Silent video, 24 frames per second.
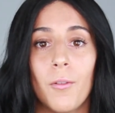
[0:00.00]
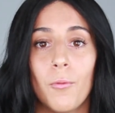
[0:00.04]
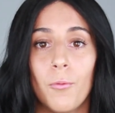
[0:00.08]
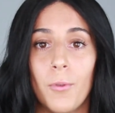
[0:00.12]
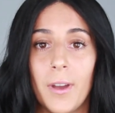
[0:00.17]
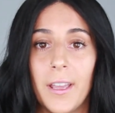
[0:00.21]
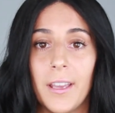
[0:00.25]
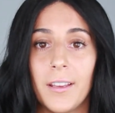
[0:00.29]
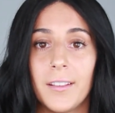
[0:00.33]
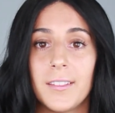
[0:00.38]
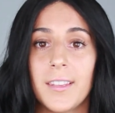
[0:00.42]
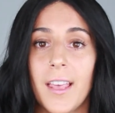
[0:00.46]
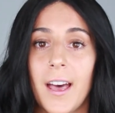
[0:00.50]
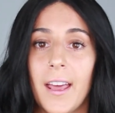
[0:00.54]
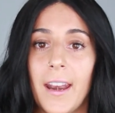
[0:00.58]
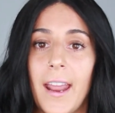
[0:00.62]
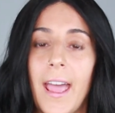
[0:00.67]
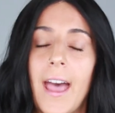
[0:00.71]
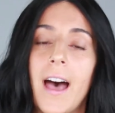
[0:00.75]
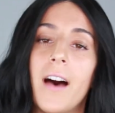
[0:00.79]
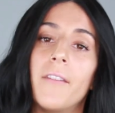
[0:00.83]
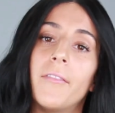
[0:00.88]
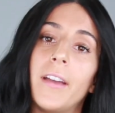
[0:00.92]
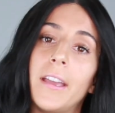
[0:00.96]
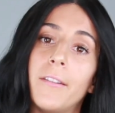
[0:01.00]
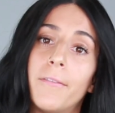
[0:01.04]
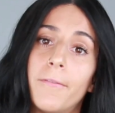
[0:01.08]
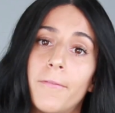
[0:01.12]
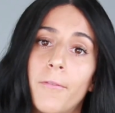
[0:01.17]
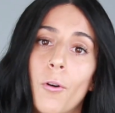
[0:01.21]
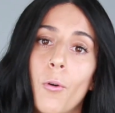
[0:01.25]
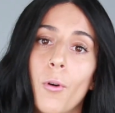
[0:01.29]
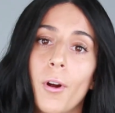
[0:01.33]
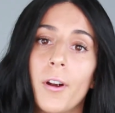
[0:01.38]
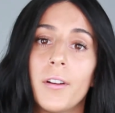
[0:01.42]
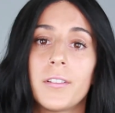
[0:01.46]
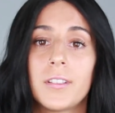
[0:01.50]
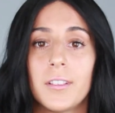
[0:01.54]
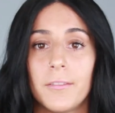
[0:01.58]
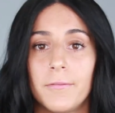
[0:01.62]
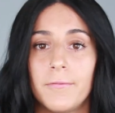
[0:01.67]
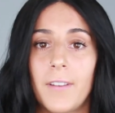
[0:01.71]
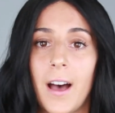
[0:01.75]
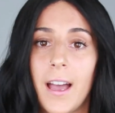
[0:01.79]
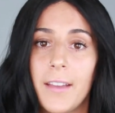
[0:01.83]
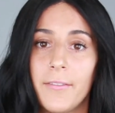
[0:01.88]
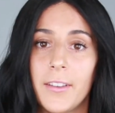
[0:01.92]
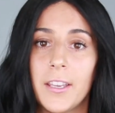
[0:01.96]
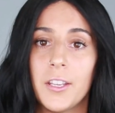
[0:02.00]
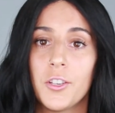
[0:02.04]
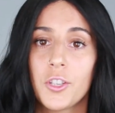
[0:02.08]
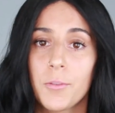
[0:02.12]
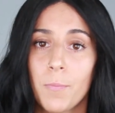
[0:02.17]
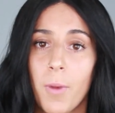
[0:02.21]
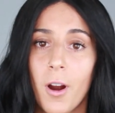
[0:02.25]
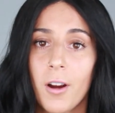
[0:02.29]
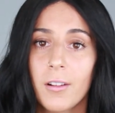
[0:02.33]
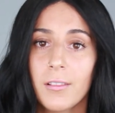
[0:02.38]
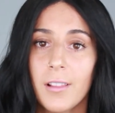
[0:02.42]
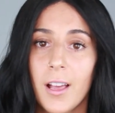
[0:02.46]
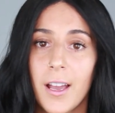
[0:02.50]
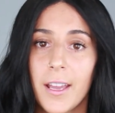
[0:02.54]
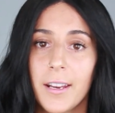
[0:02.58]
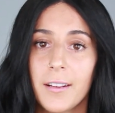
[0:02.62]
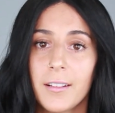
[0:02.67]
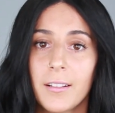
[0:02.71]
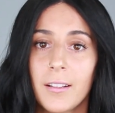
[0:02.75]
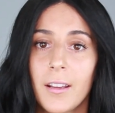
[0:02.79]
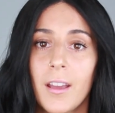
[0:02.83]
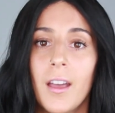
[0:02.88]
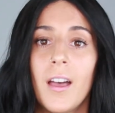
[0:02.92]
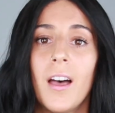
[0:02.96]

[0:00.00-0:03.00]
wigs that have a 4 to 5 inch part line.